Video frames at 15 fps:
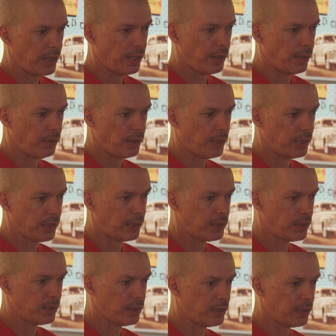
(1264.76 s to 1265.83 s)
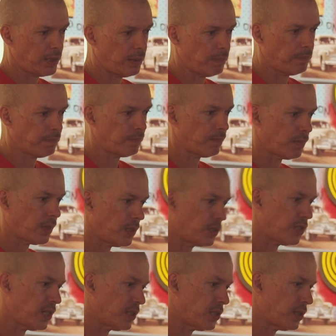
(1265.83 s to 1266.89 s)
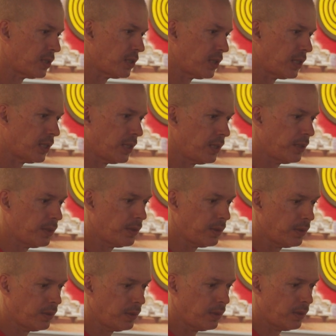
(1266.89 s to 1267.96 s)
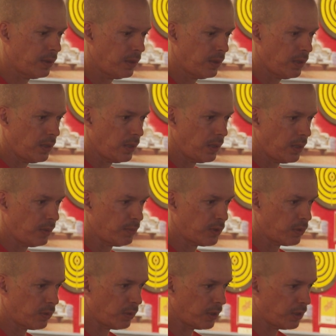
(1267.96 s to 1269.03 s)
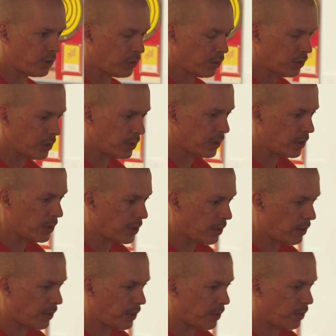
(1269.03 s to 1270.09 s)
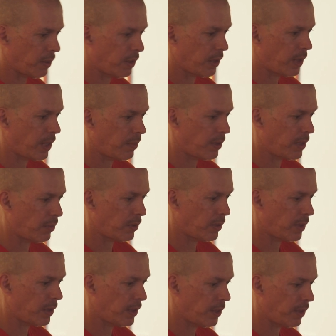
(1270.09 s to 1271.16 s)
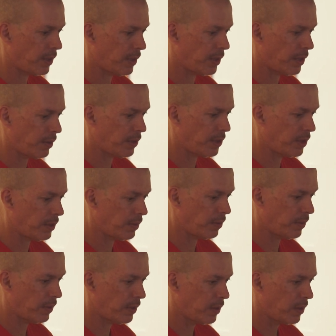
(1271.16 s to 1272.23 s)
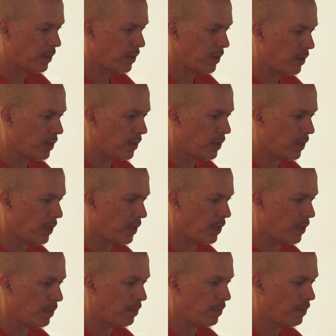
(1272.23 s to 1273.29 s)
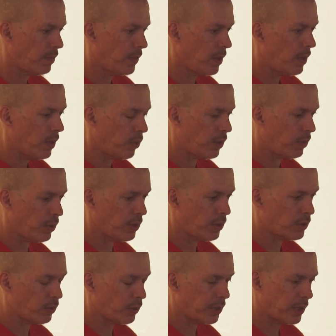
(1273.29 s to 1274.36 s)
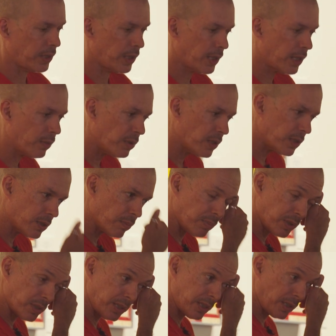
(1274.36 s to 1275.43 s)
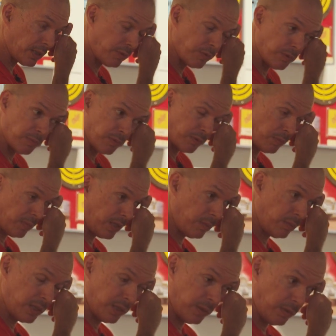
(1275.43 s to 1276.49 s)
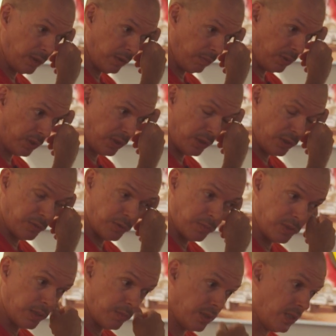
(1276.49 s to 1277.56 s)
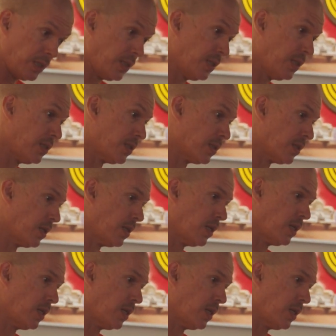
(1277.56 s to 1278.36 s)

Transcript: how he gets his um, justice in the end um, through all the atrocities that, that were happening within that, that narrative. Um, when, when I was working in the Kimberleys, and particularly for, for many, many, in particular for many, many years,